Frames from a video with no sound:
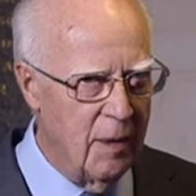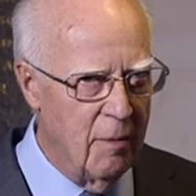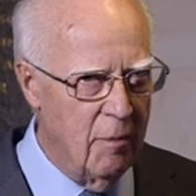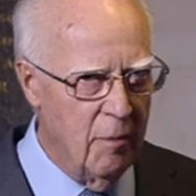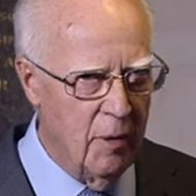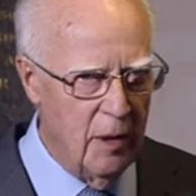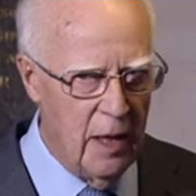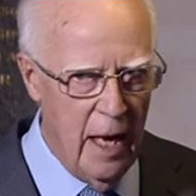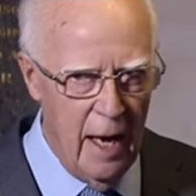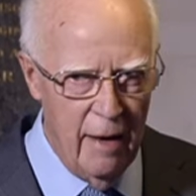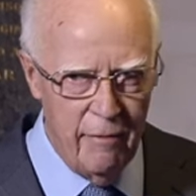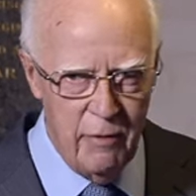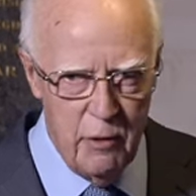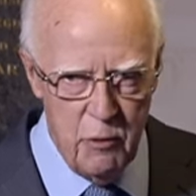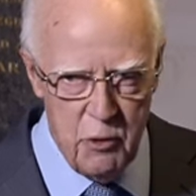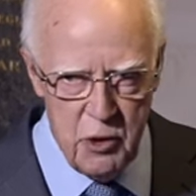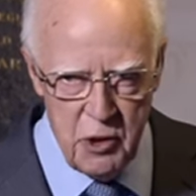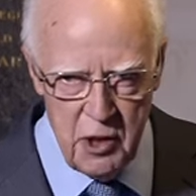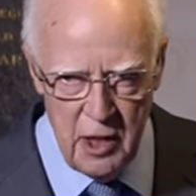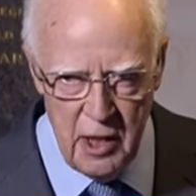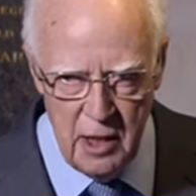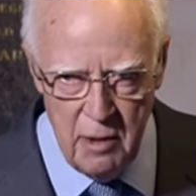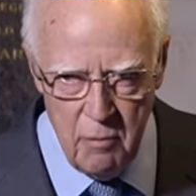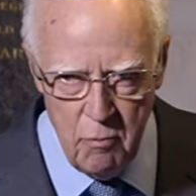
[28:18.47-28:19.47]
But have you
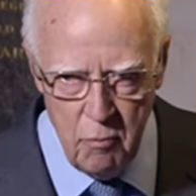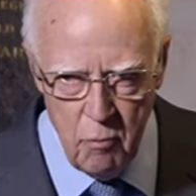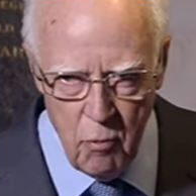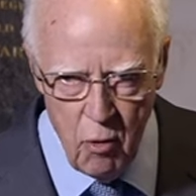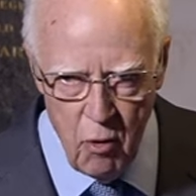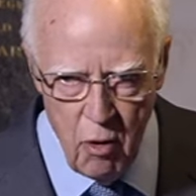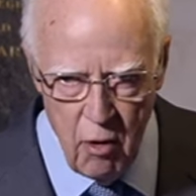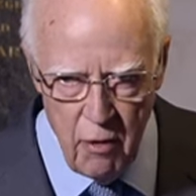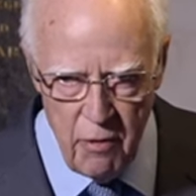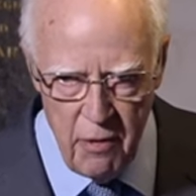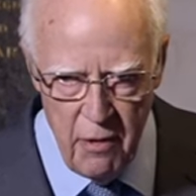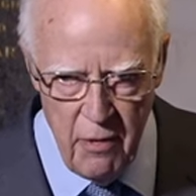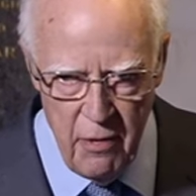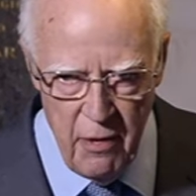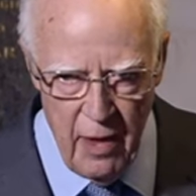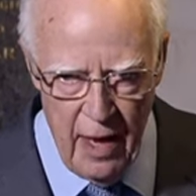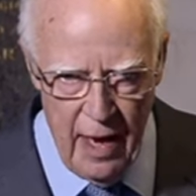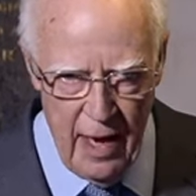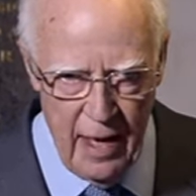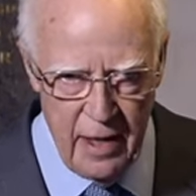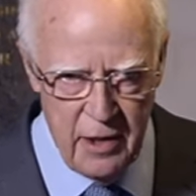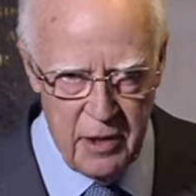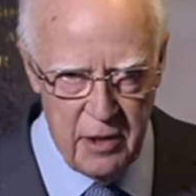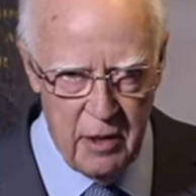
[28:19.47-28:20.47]
seen more than
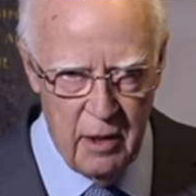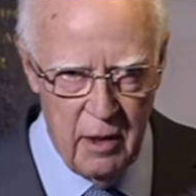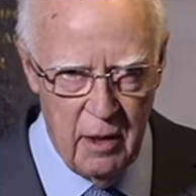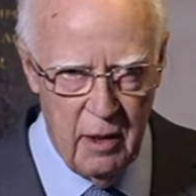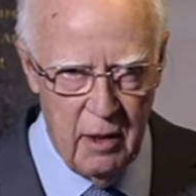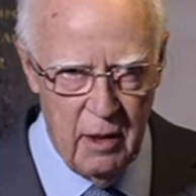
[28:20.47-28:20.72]
that?